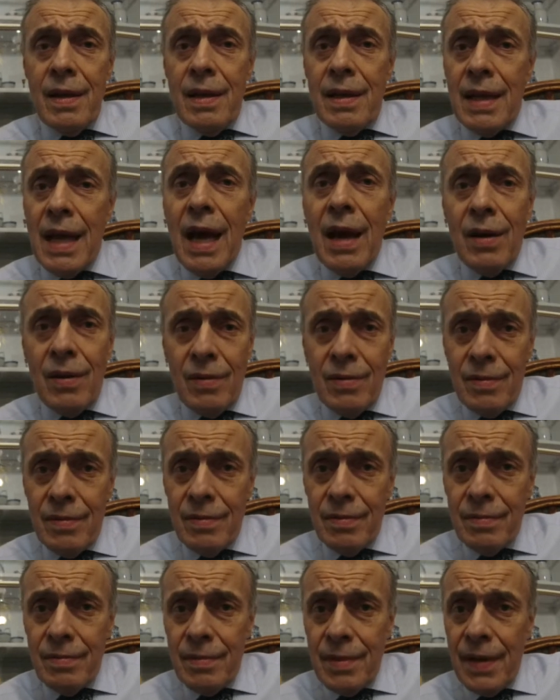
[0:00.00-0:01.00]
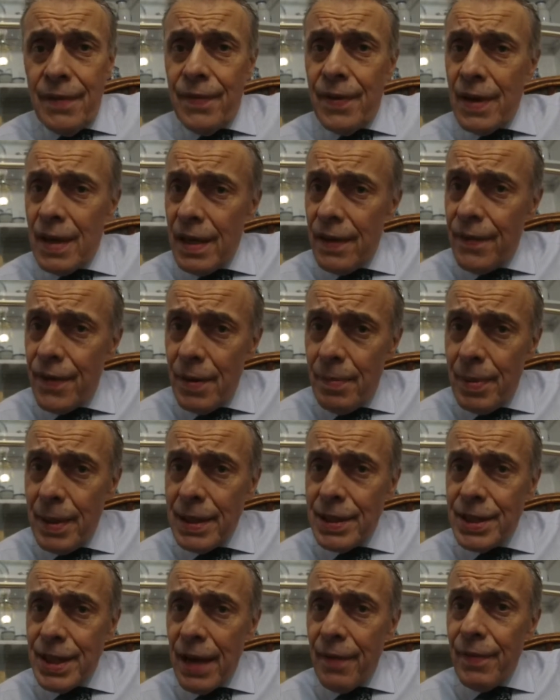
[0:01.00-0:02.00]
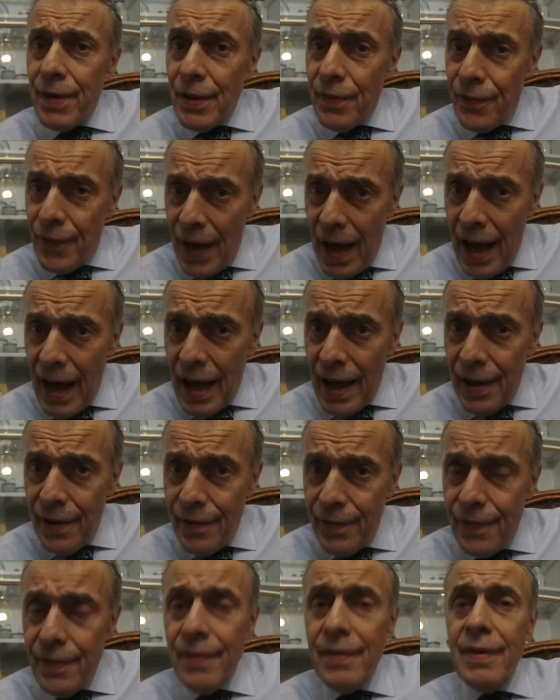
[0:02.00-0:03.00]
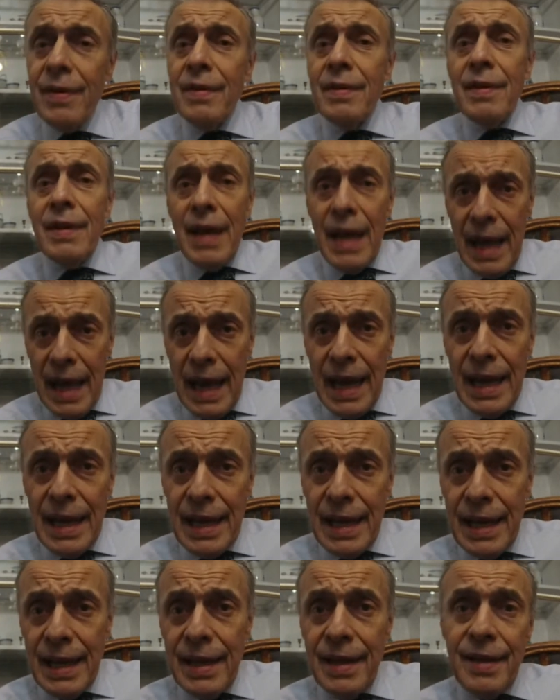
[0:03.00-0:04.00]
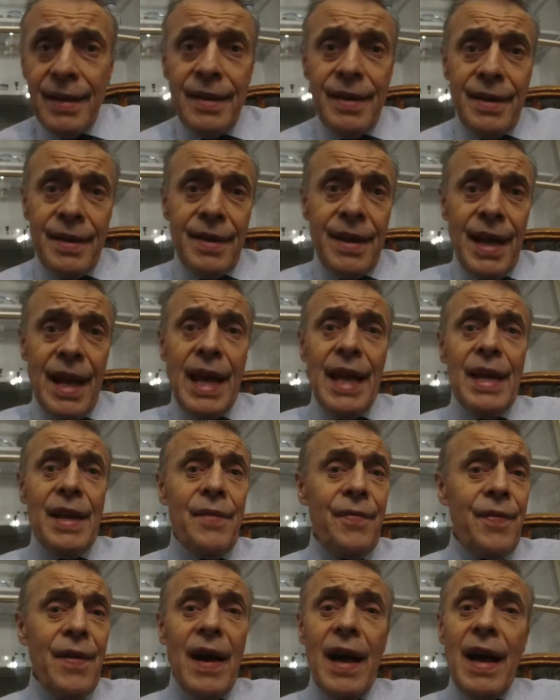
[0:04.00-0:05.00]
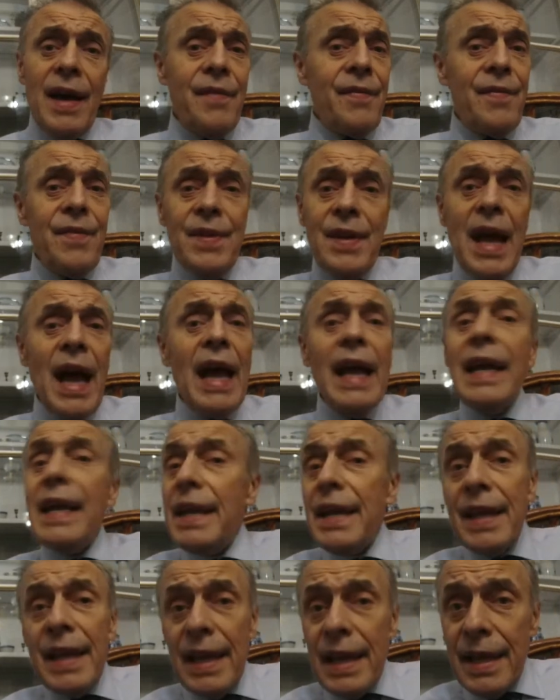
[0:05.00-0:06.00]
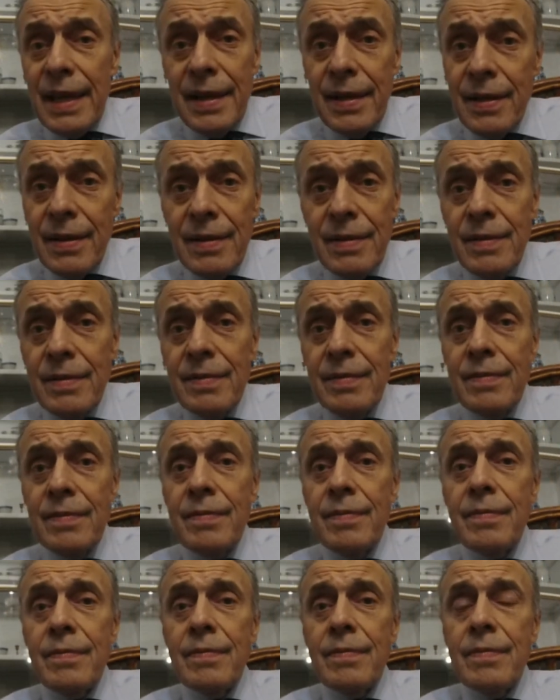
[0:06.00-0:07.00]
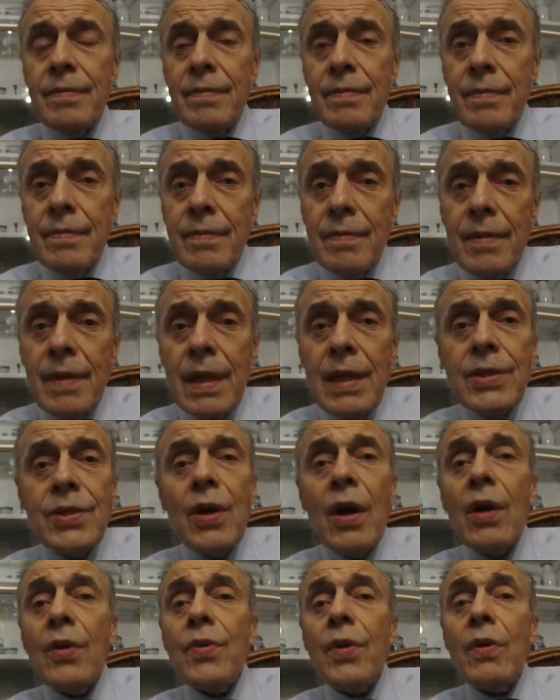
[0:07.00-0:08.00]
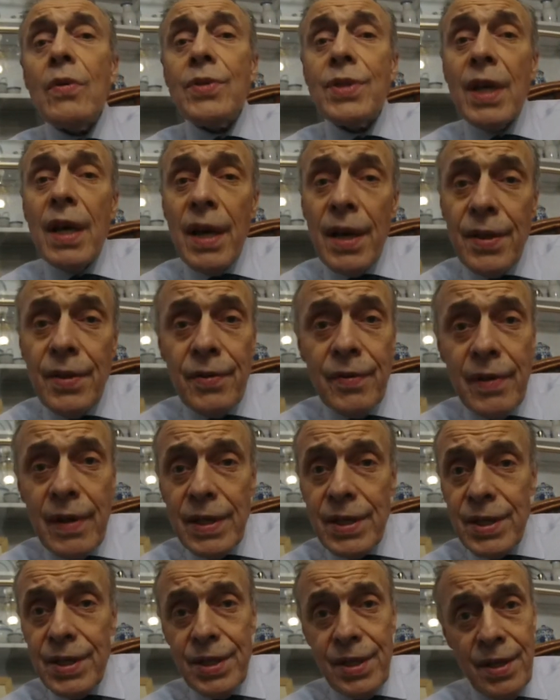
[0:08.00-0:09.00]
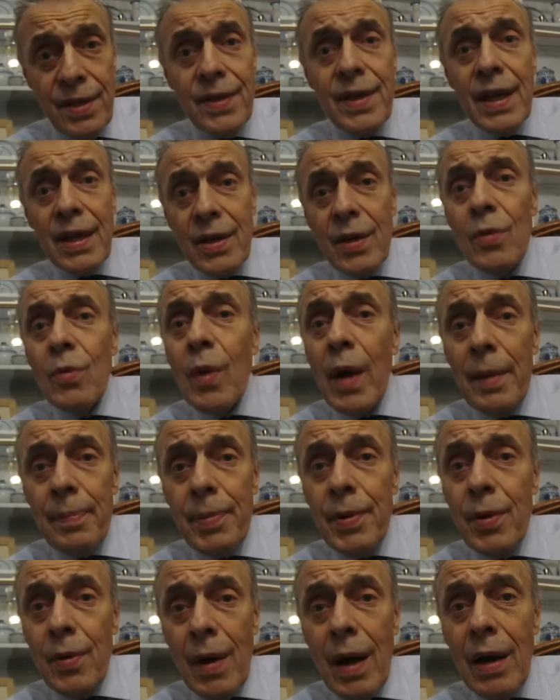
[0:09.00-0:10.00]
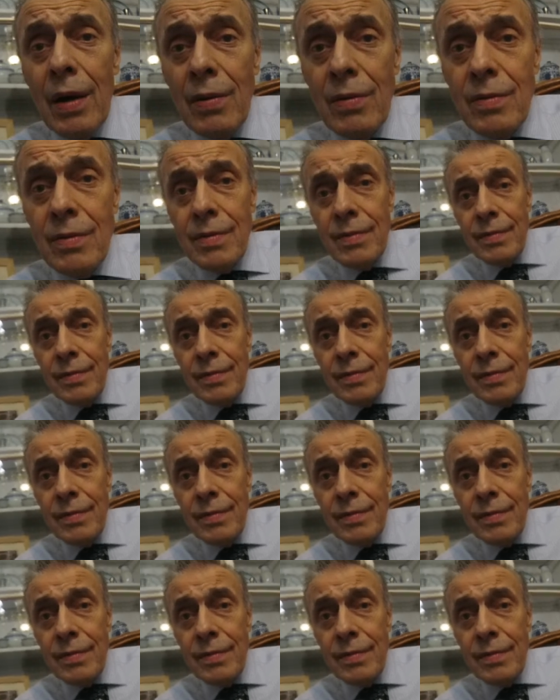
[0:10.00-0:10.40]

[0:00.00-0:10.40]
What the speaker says: Now, if you live to be 75, 80, 85, 90, it's all those other risks that could wipe you out.